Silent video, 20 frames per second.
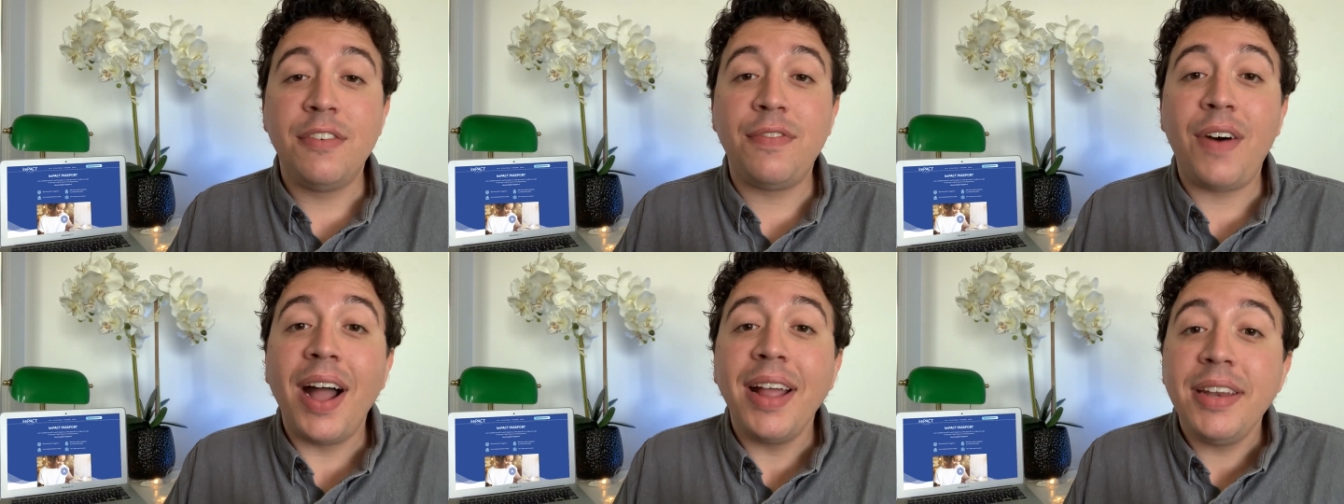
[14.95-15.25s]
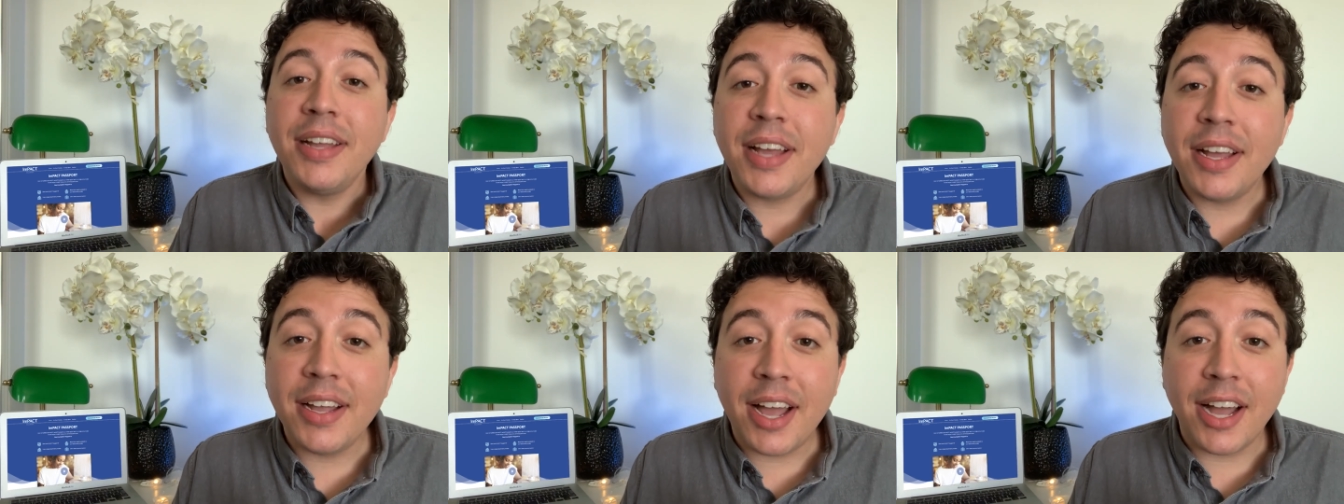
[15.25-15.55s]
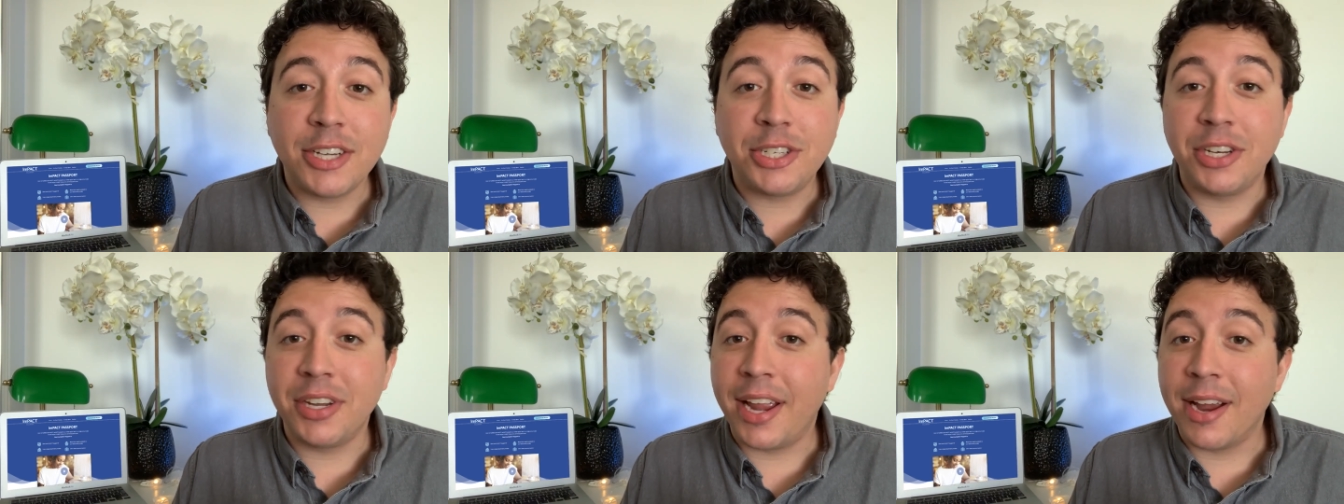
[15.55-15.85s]
find a
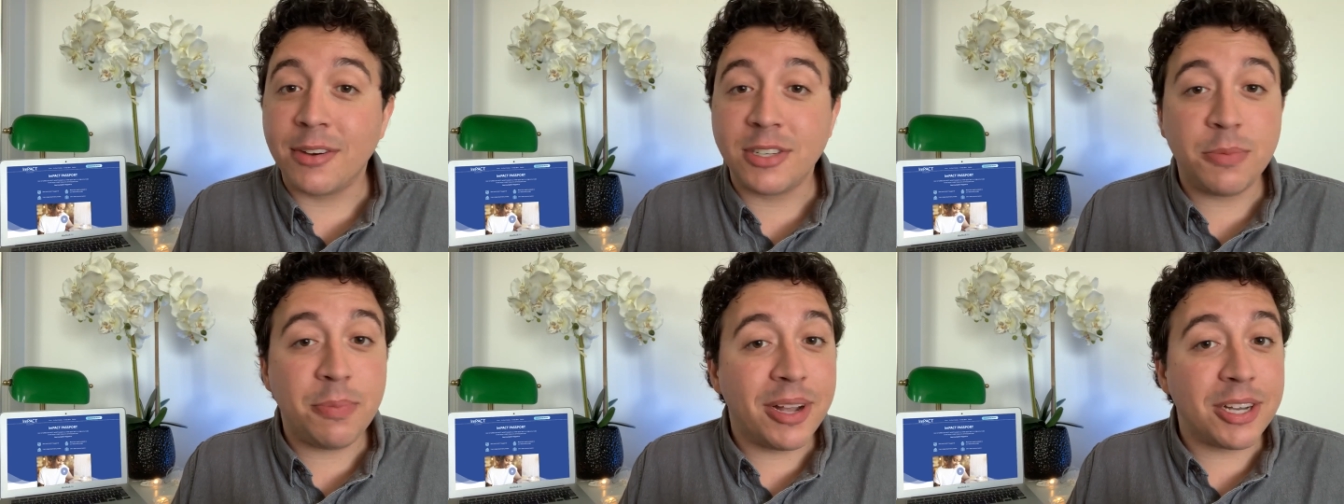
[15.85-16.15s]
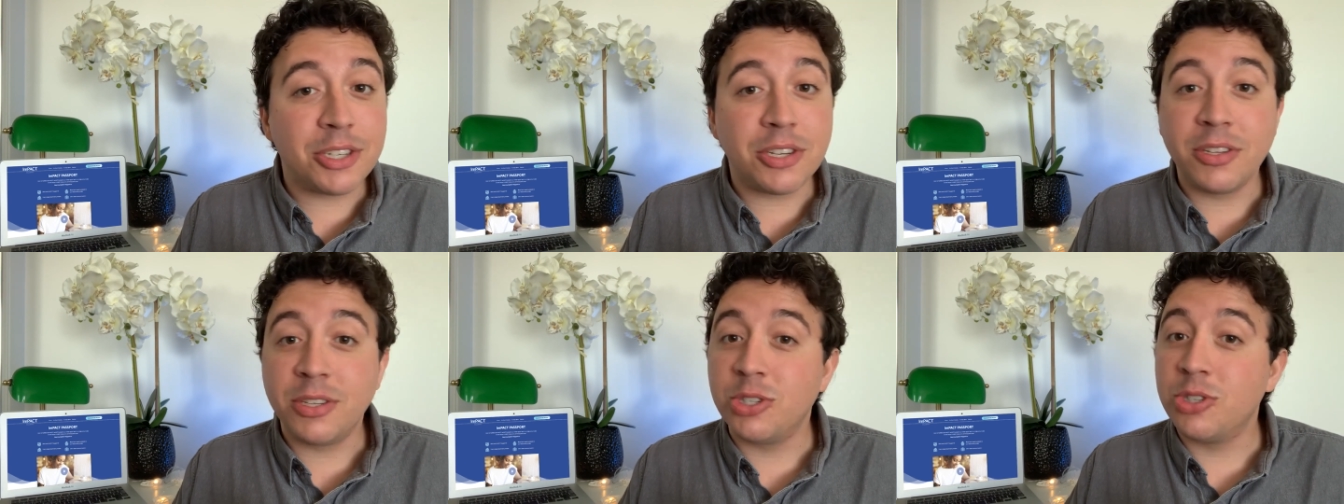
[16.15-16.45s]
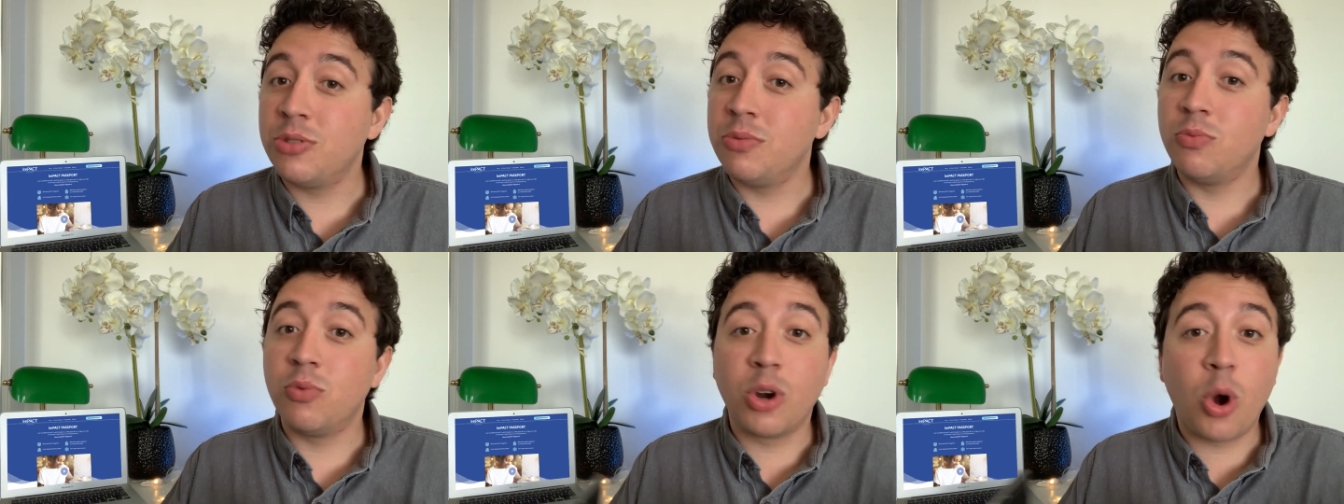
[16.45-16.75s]
concussion care
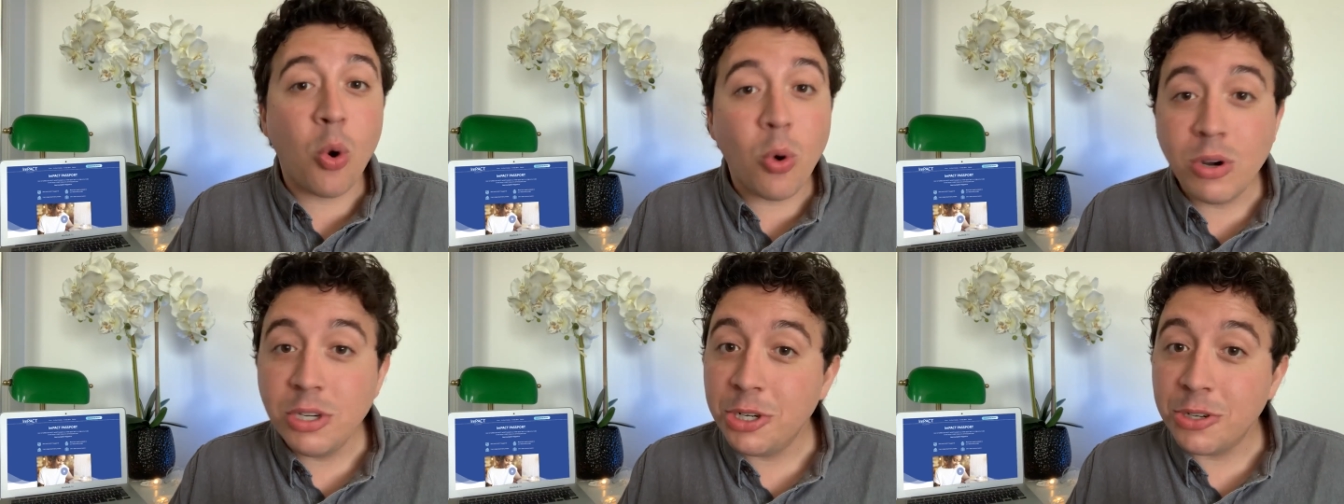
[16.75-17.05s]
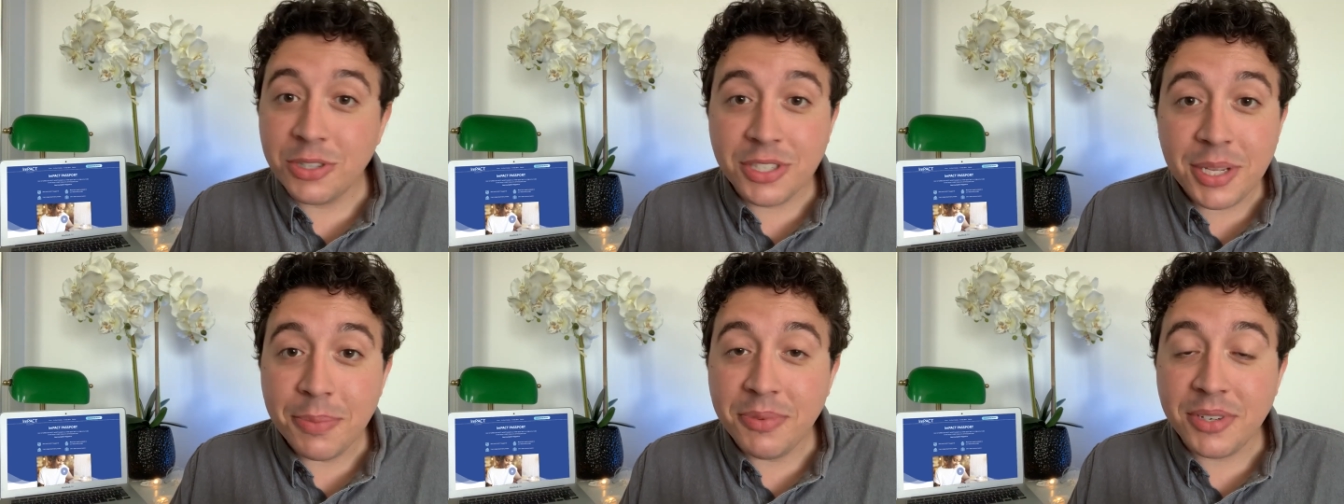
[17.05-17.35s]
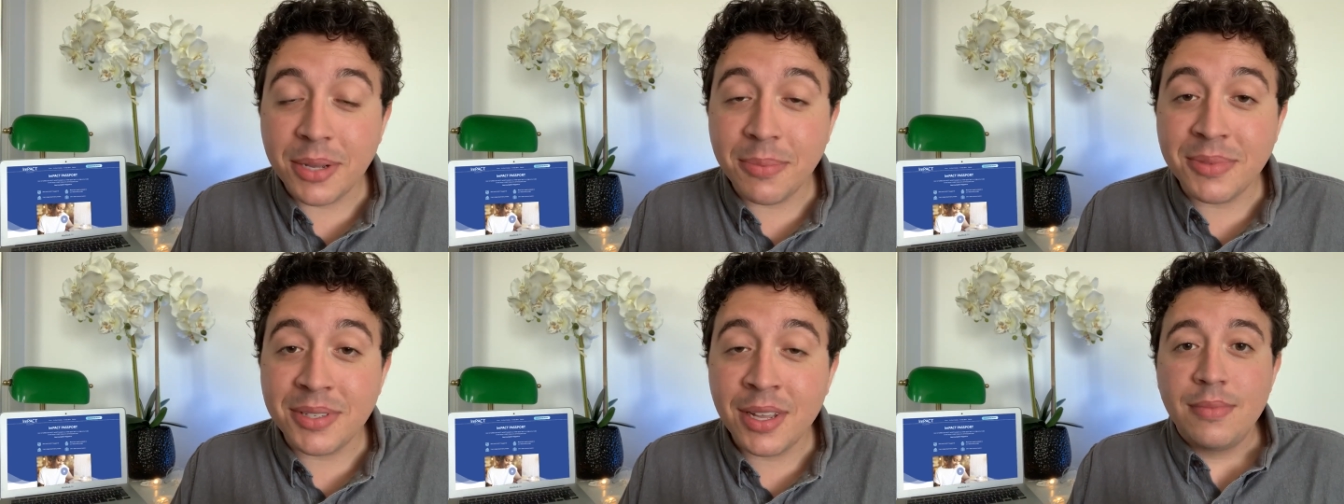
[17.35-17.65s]
specialist, record your
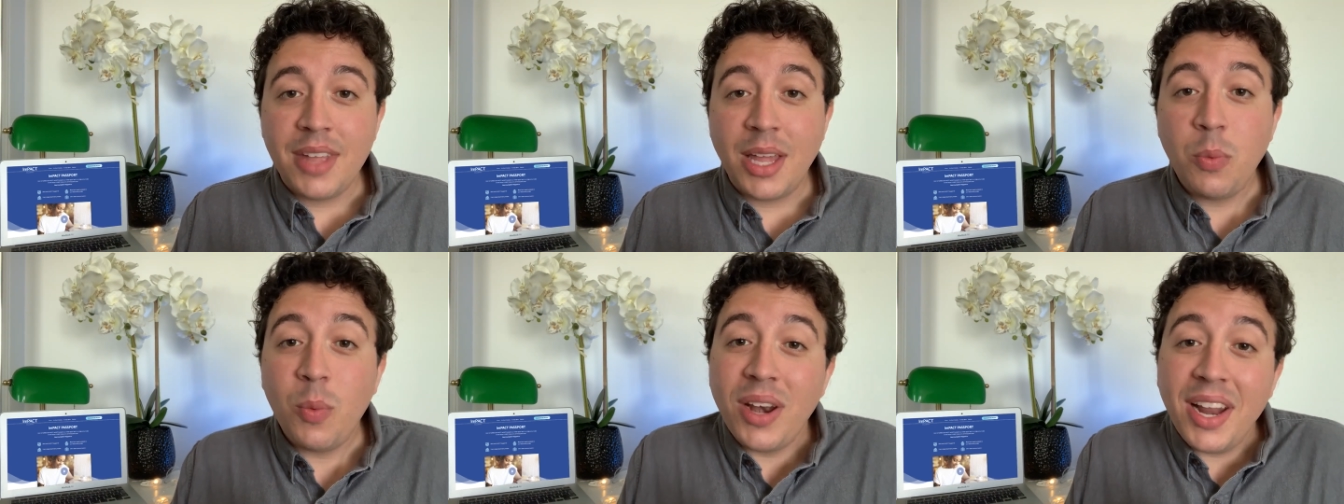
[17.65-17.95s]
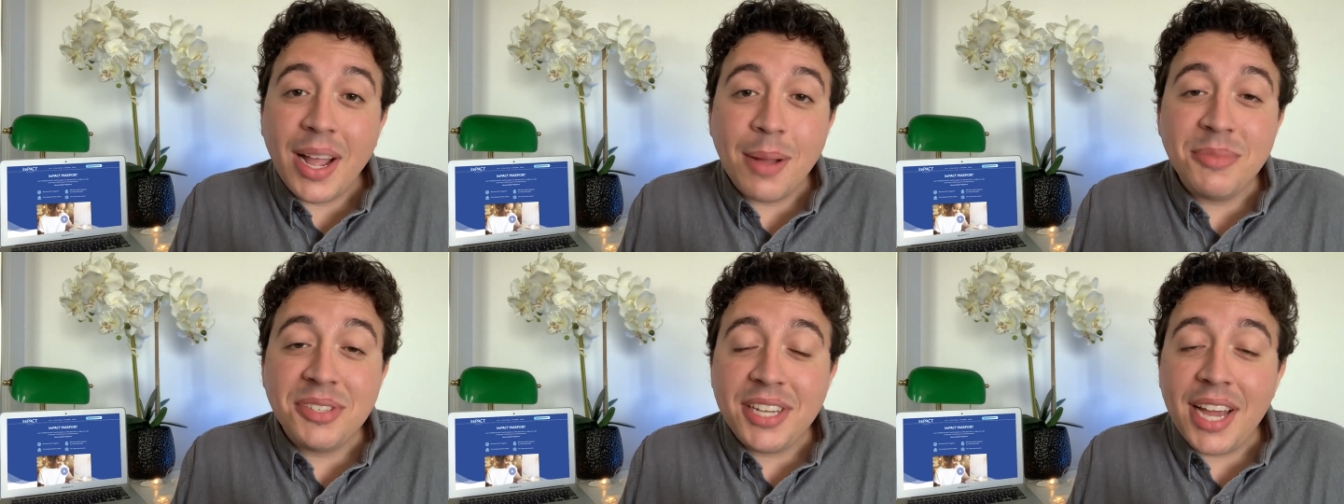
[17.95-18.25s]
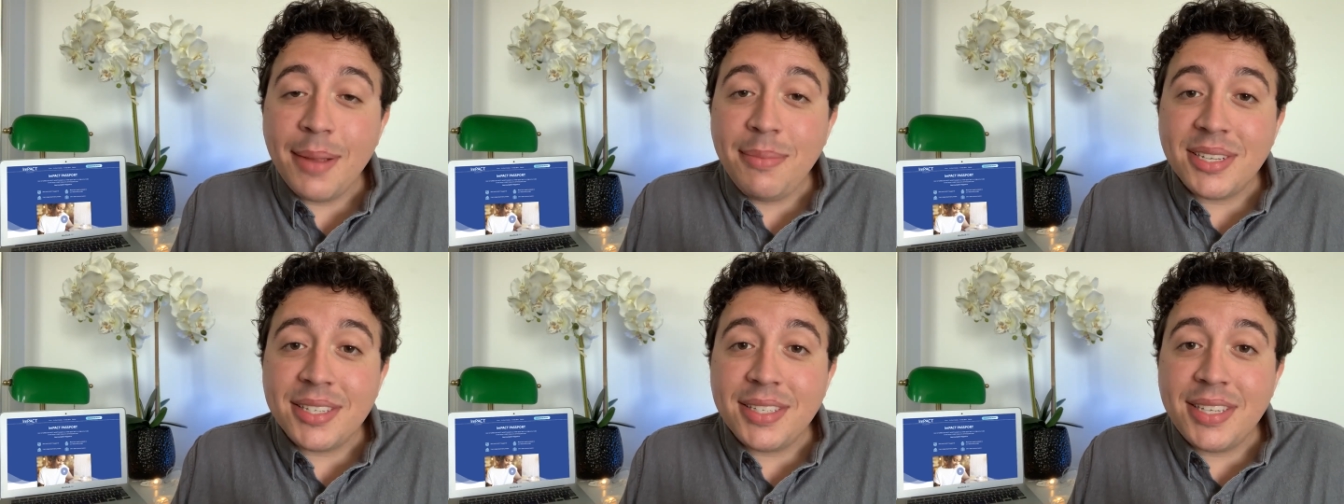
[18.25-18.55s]
symptoms, and when it comes
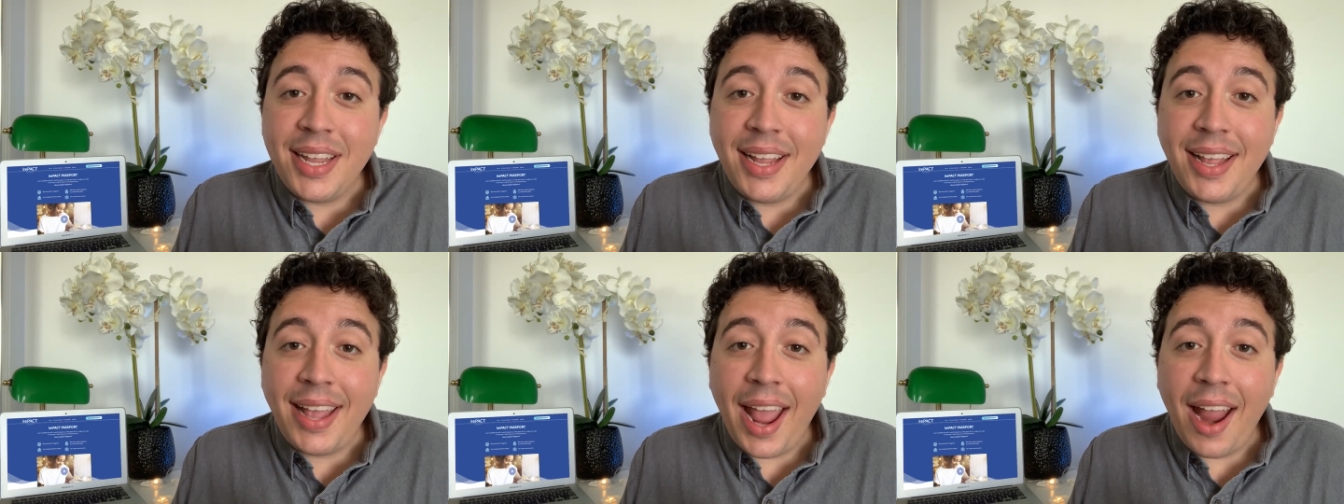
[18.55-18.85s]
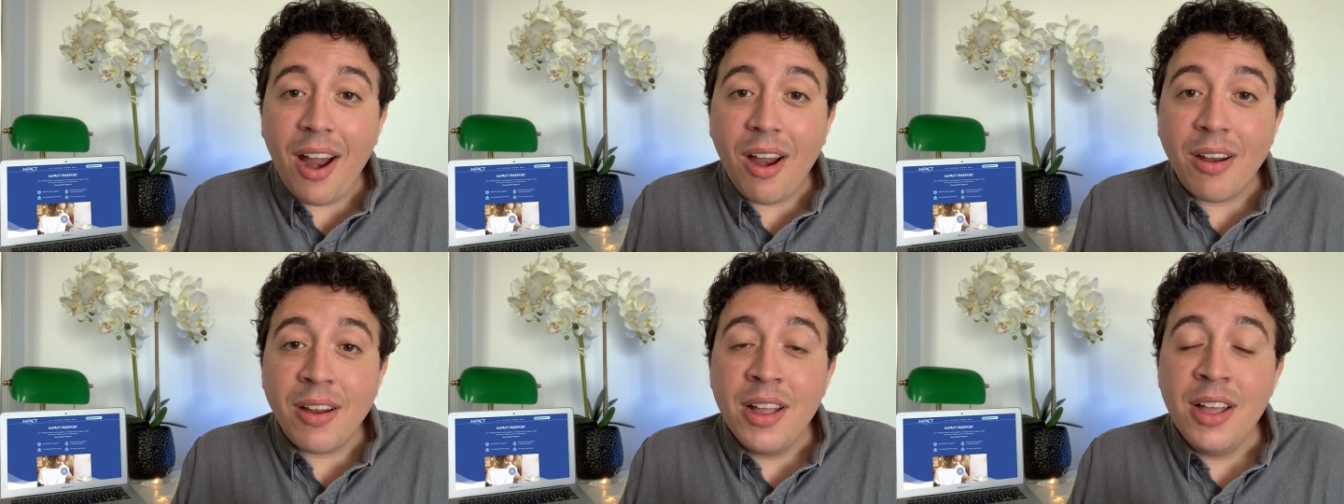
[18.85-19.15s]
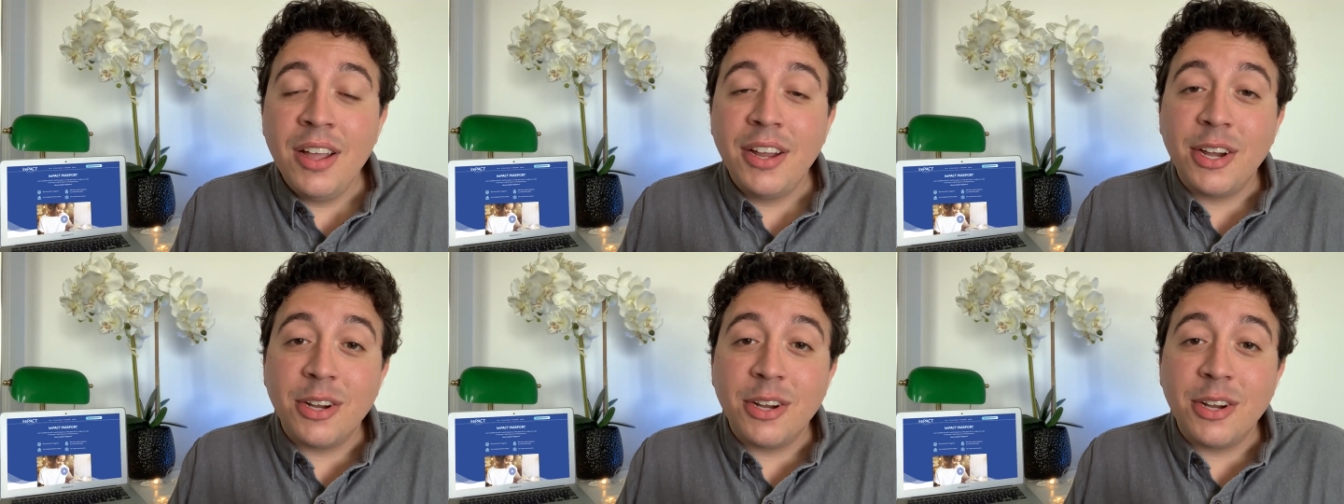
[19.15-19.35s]
time to seek care,